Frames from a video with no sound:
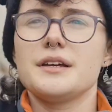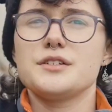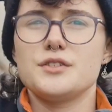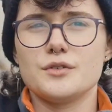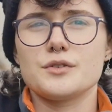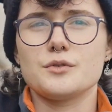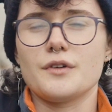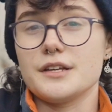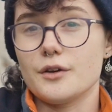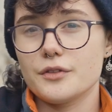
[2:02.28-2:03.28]
students
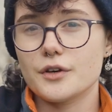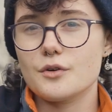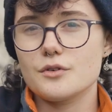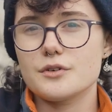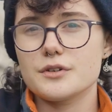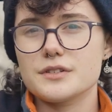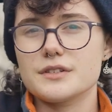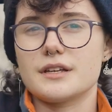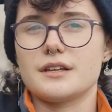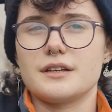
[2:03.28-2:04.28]
already on the
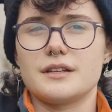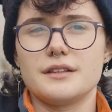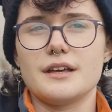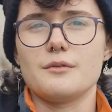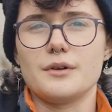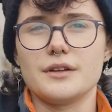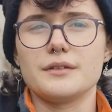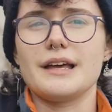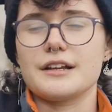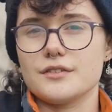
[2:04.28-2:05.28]
course, and there
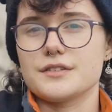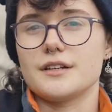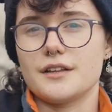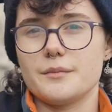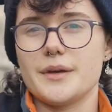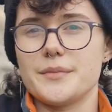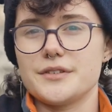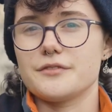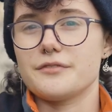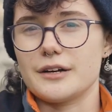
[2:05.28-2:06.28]
were lecturers and other
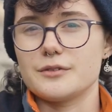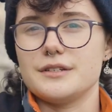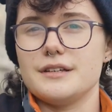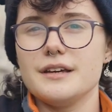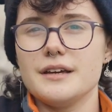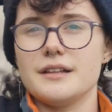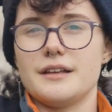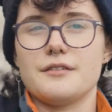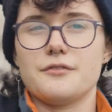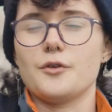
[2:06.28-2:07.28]
members of faculty
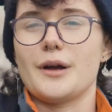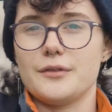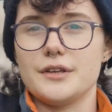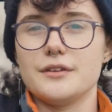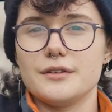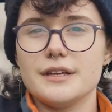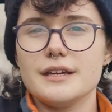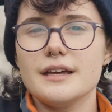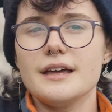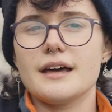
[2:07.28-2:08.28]
throughout the uni,